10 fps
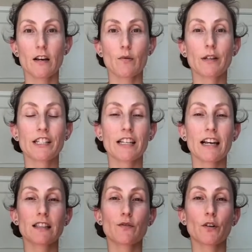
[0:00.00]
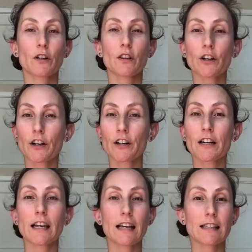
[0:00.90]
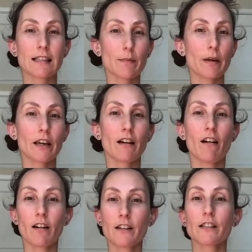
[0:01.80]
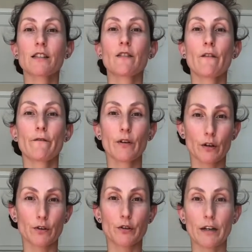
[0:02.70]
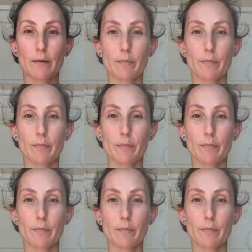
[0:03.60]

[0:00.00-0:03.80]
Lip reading: which stands for Learn, Exhibit, Arts, Field Trip.